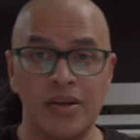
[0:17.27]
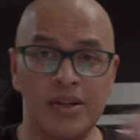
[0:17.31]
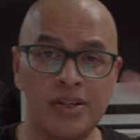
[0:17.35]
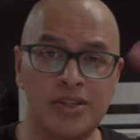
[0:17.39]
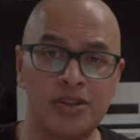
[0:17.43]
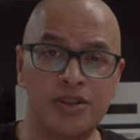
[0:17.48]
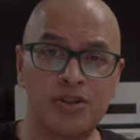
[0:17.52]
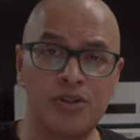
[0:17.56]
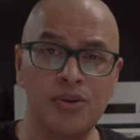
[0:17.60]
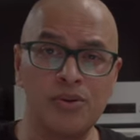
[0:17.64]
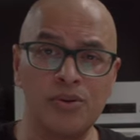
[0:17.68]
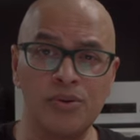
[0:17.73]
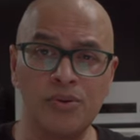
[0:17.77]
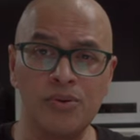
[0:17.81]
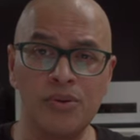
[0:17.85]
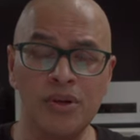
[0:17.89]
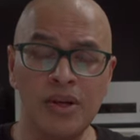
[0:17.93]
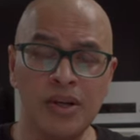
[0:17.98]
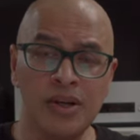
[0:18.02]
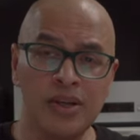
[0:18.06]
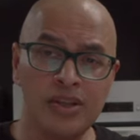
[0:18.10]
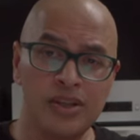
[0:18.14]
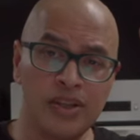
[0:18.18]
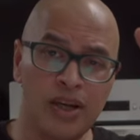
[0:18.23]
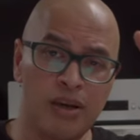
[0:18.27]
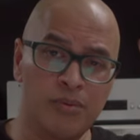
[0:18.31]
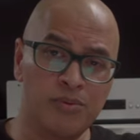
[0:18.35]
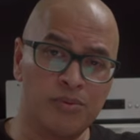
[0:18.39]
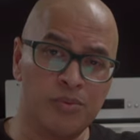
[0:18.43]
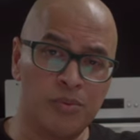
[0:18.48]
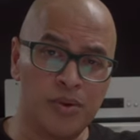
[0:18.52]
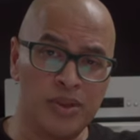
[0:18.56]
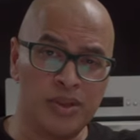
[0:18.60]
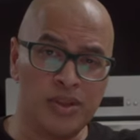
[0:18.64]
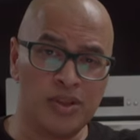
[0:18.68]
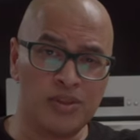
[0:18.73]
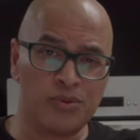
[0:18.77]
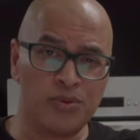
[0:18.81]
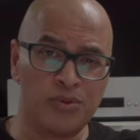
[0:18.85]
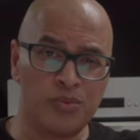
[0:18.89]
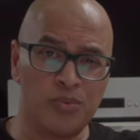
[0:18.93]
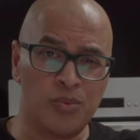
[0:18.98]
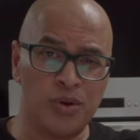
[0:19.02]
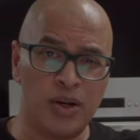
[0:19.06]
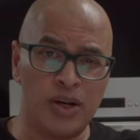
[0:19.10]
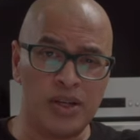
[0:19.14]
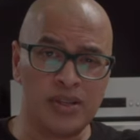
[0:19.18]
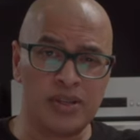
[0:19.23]
It's 2 × 100
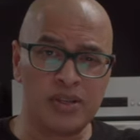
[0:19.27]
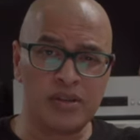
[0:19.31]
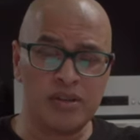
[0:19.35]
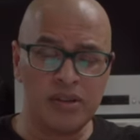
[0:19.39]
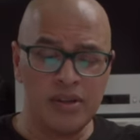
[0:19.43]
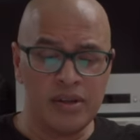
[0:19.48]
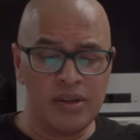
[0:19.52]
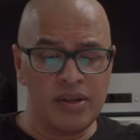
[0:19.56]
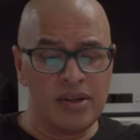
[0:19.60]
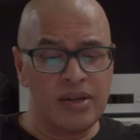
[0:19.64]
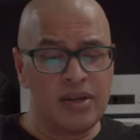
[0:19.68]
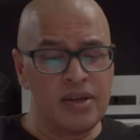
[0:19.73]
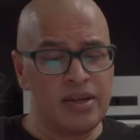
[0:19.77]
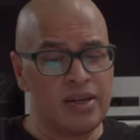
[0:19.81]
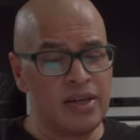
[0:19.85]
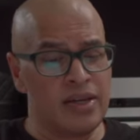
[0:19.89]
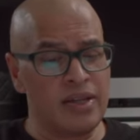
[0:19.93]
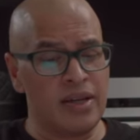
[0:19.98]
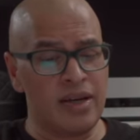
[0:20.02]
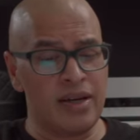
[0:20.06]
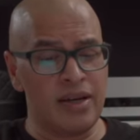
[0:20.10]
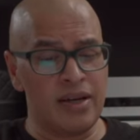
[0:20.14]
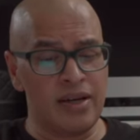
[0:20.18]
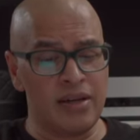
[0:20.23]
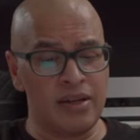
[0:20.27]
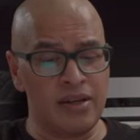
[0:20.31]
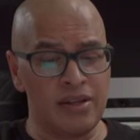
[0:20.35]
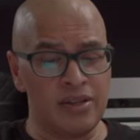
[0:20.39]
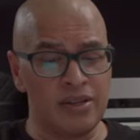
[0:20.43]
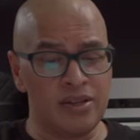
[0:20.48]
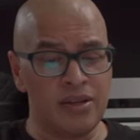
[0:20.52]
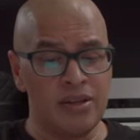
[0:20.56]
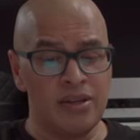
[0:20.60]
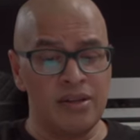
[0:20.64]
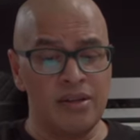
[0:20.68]
watts. It has